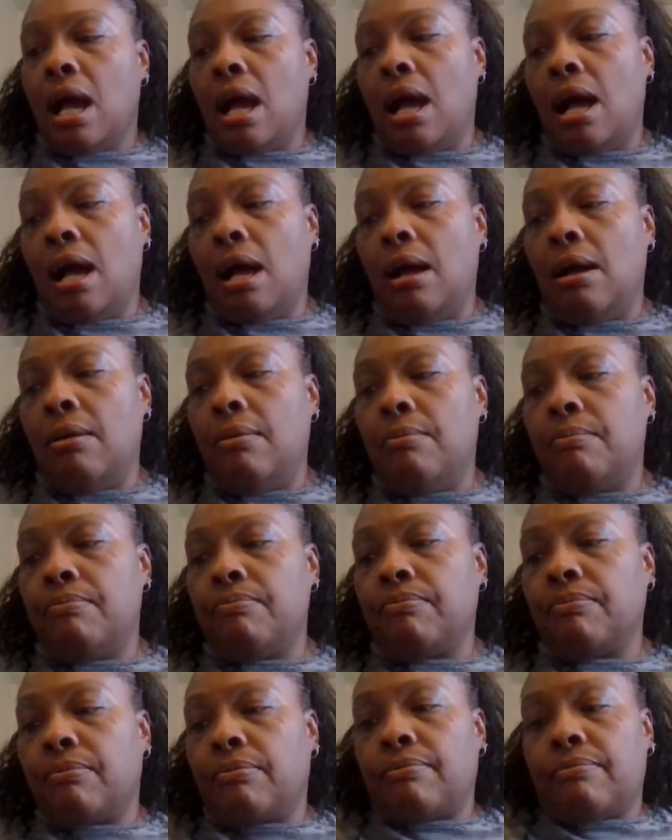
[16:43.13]
I'm
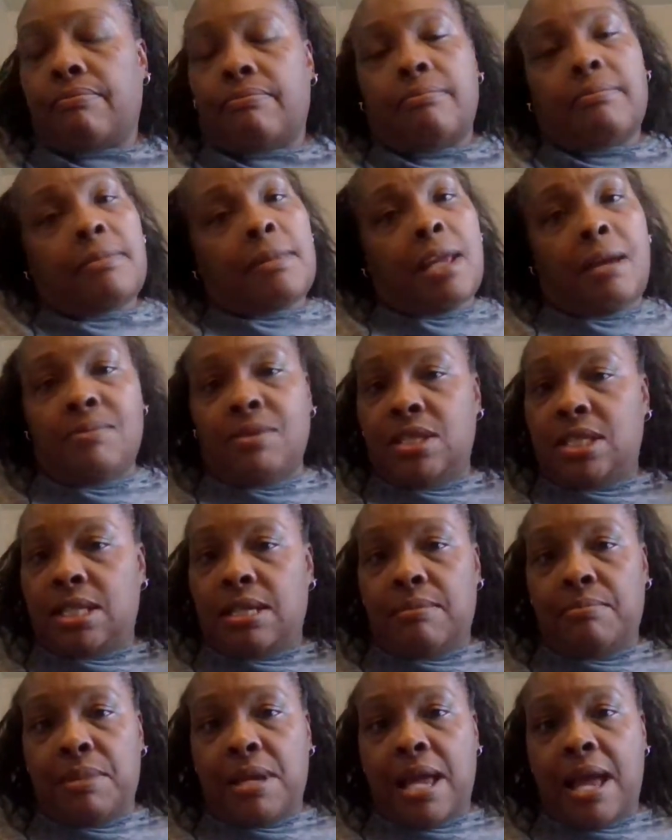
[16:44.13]

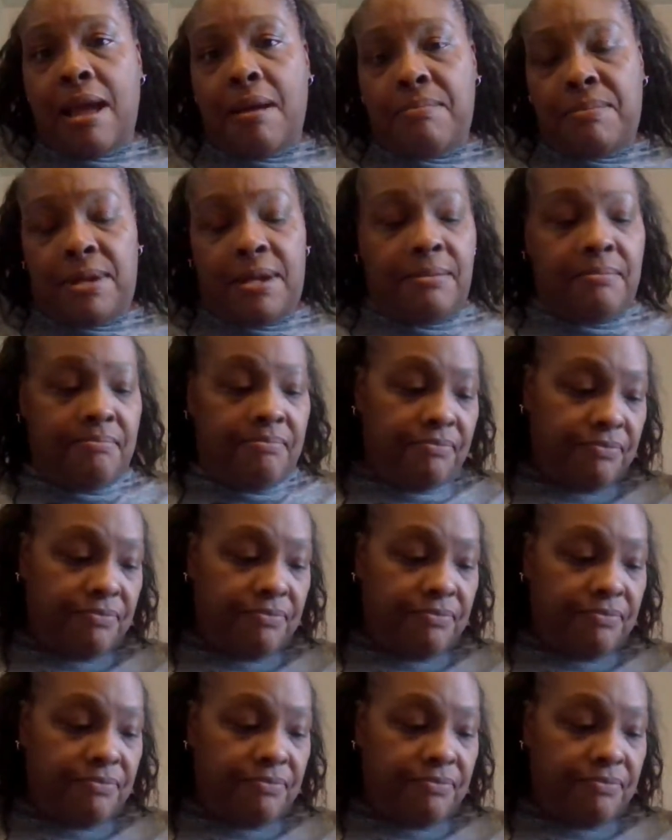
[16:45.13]
just going to be happy.